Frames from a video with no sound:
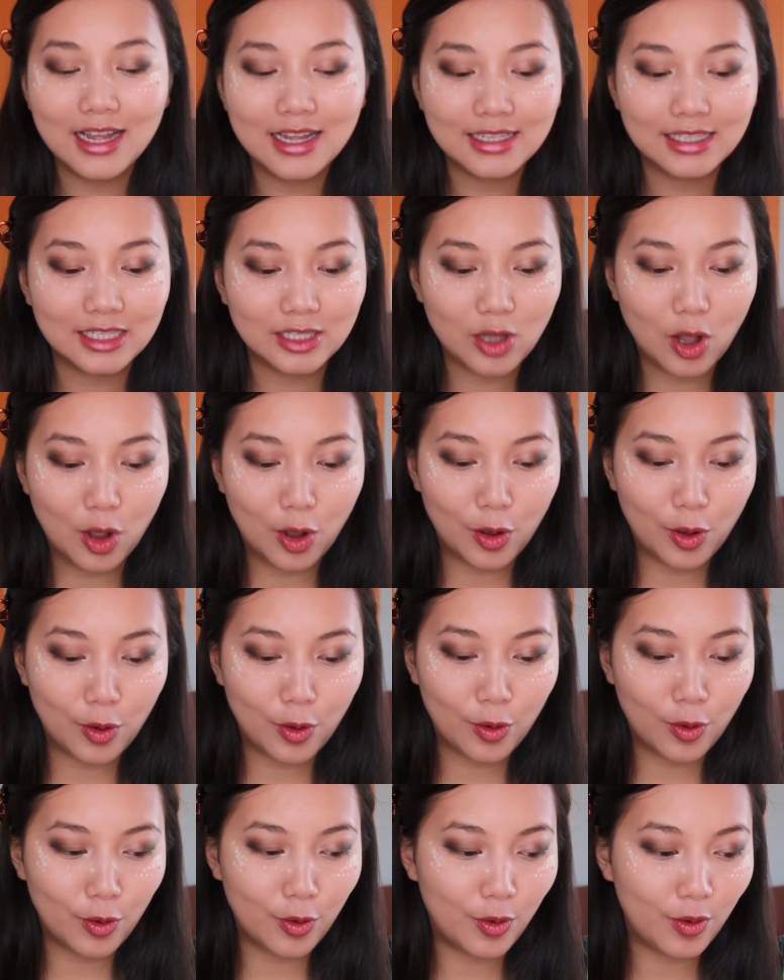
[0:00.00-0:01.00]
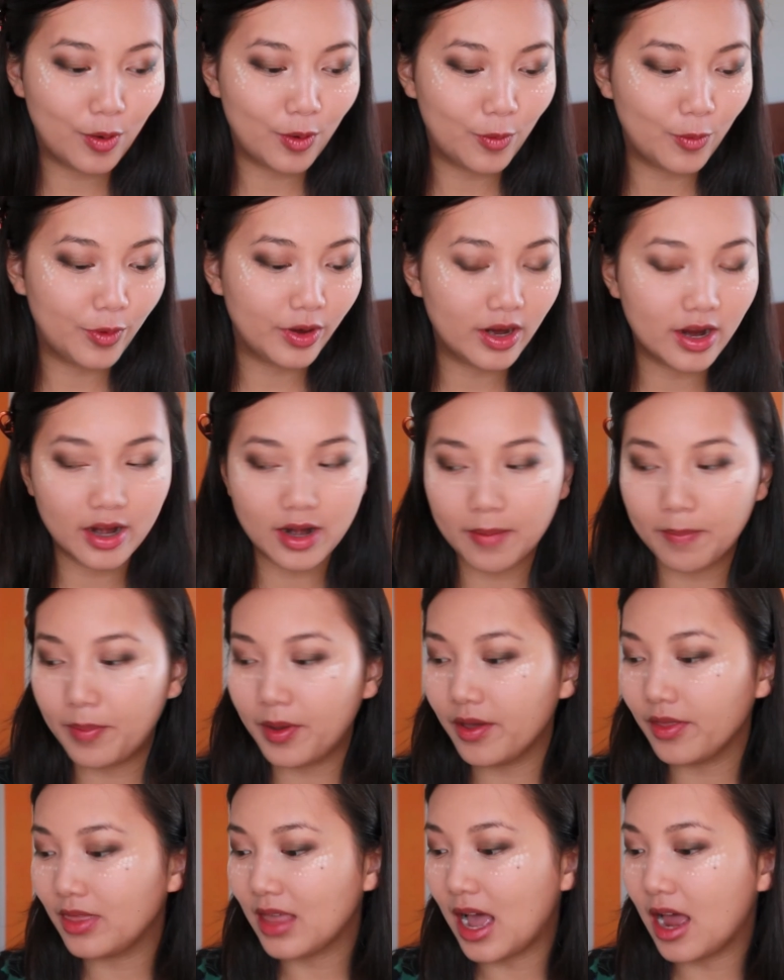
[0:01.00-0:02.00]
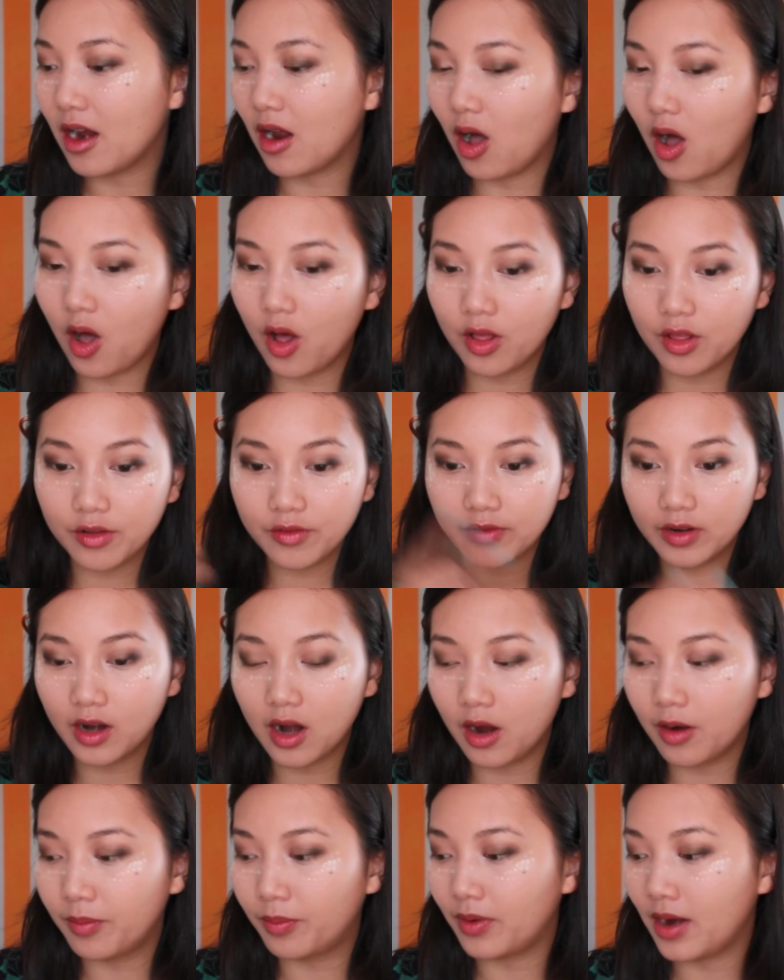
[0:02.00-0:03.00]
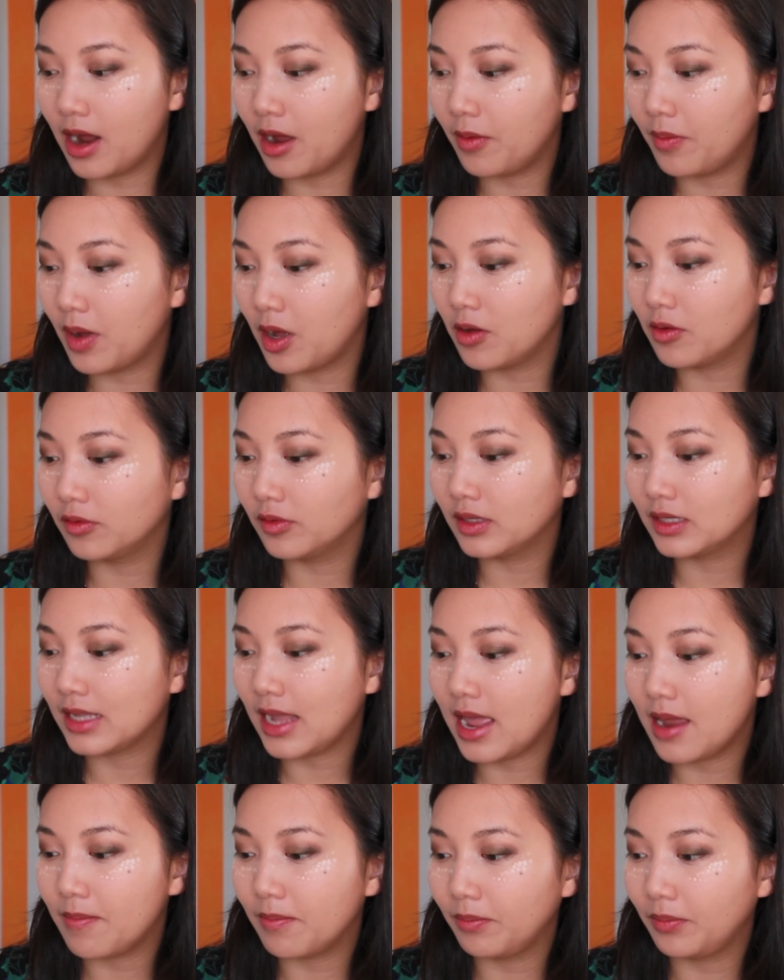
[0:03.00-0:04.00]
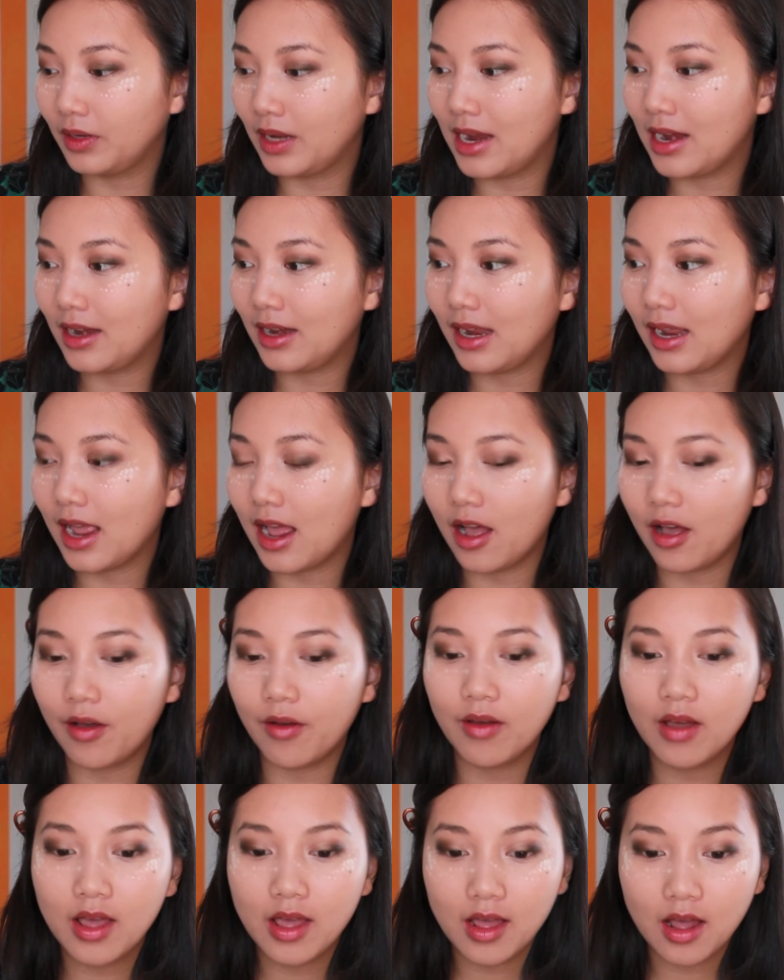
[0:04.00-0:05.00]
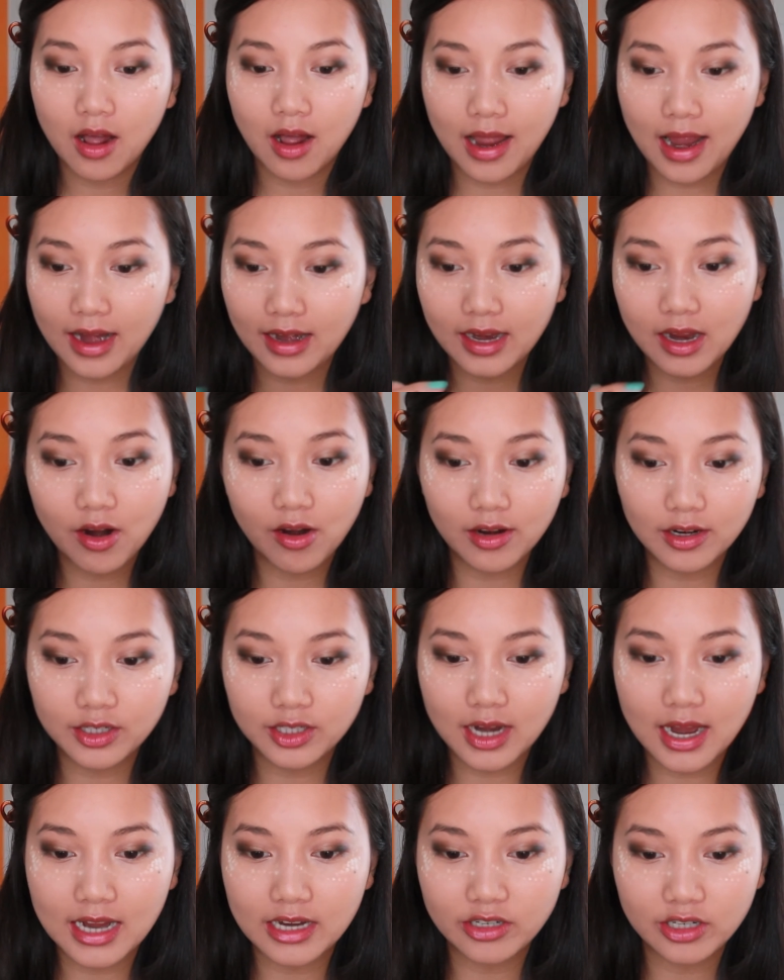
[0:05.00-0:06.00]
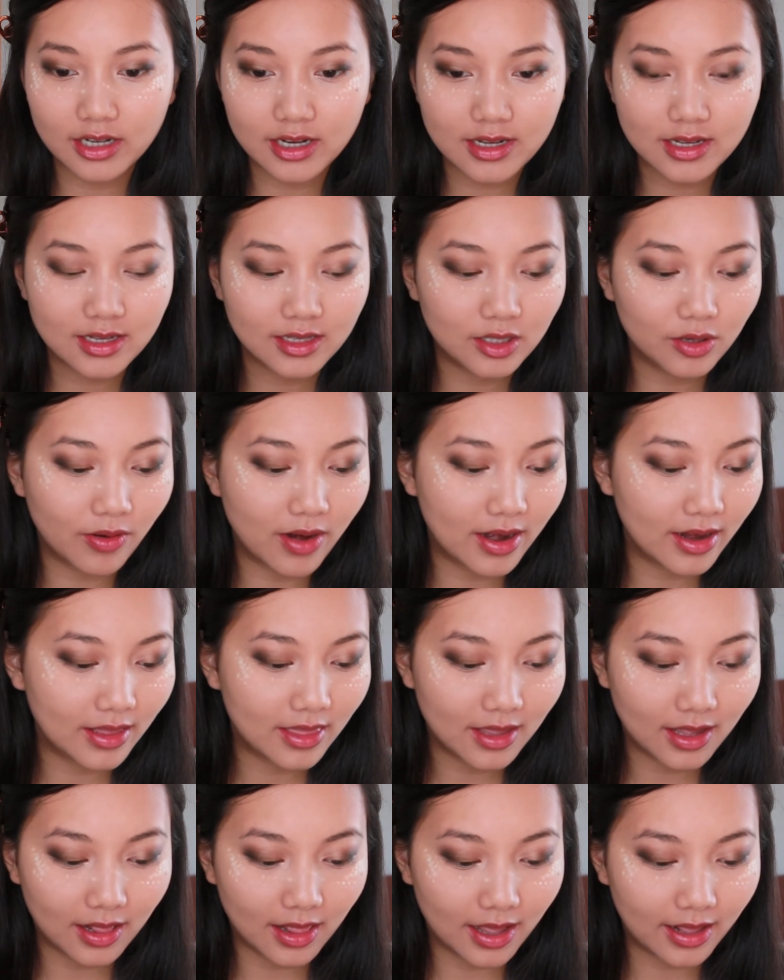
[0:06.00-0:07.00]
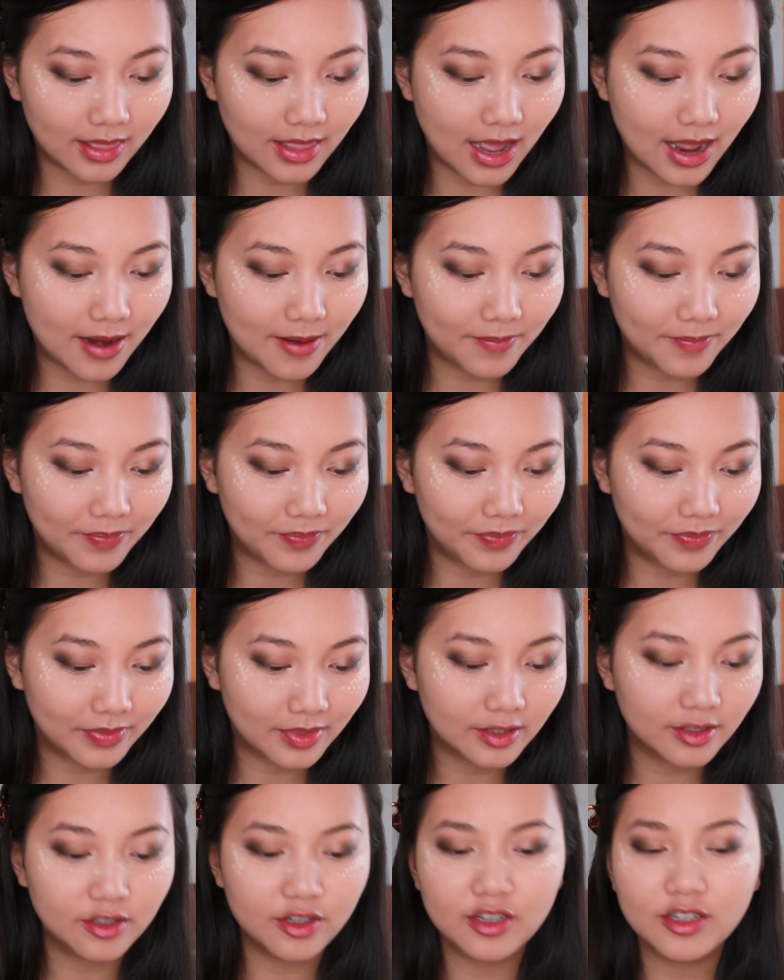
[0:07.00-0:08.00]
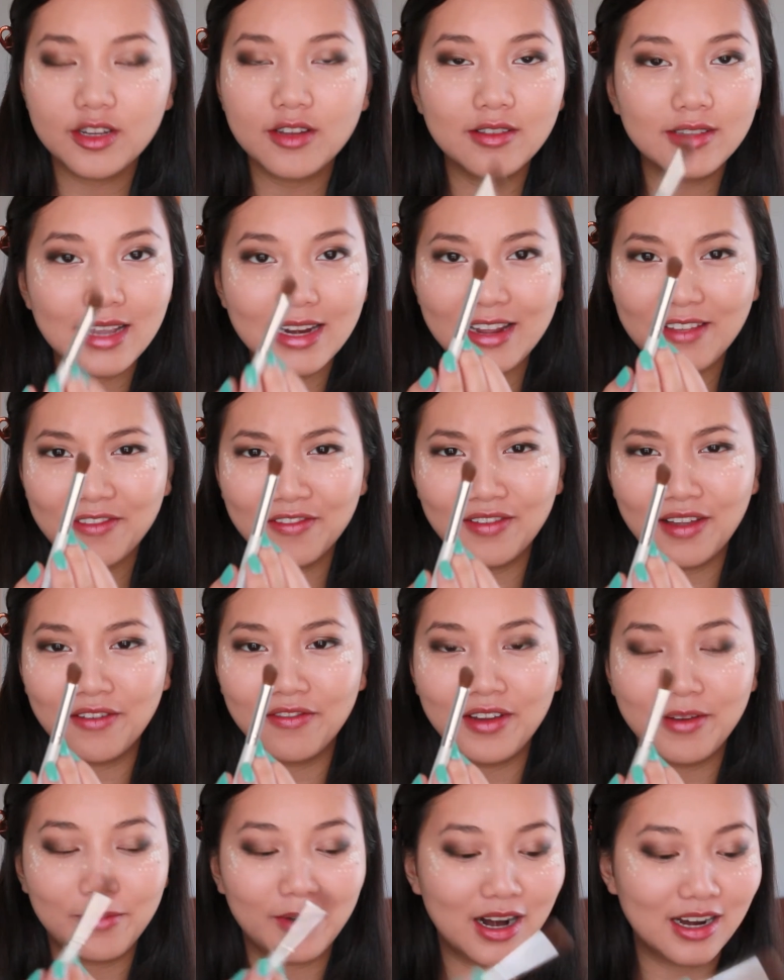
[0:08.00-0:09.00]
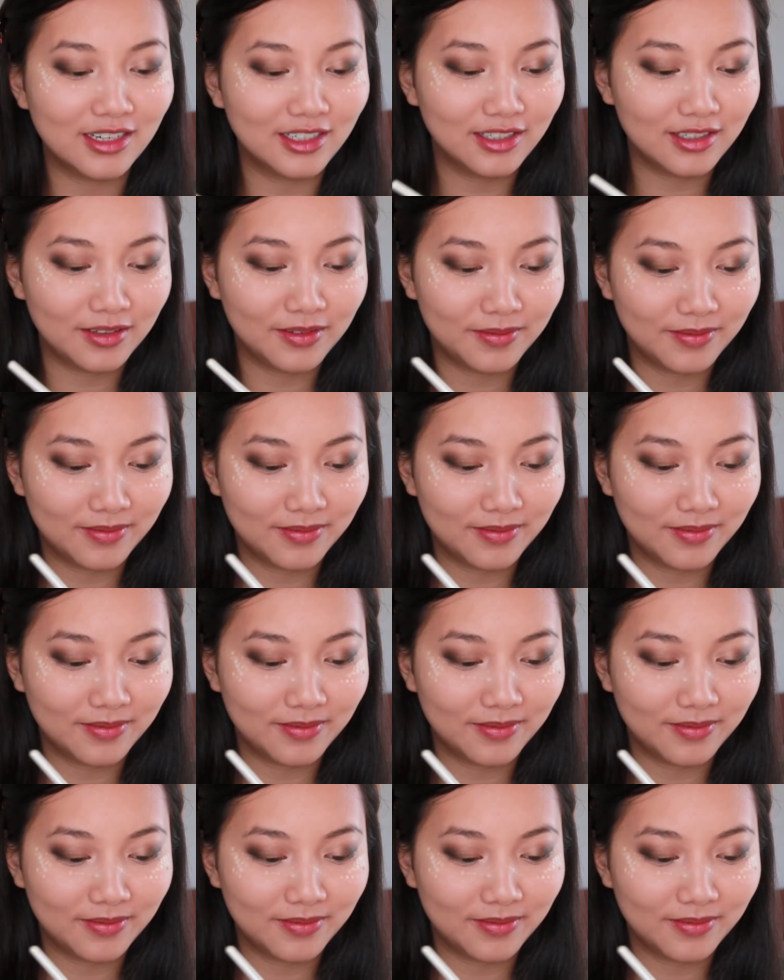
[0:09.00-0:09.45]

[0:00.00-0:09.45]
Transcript: So we're going to put that all over our brow bones and blending out any harsh edges or anything like that. So just use any fluffy brush.